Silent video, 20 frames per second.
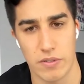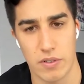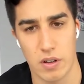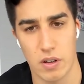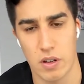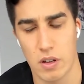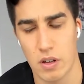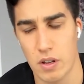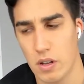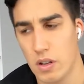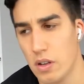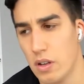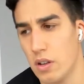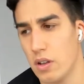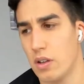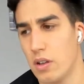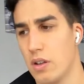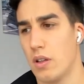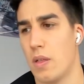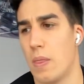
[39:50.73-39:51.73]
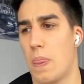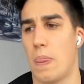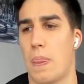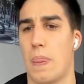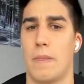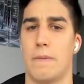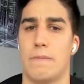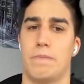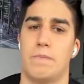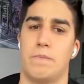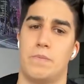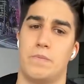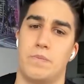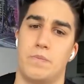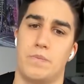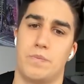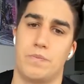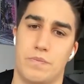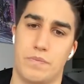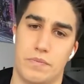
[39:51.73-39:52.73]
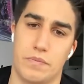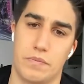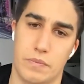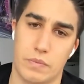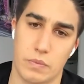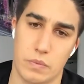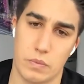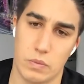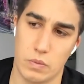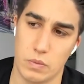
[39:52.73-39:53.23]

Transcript: I think too, you also need a co-founder, which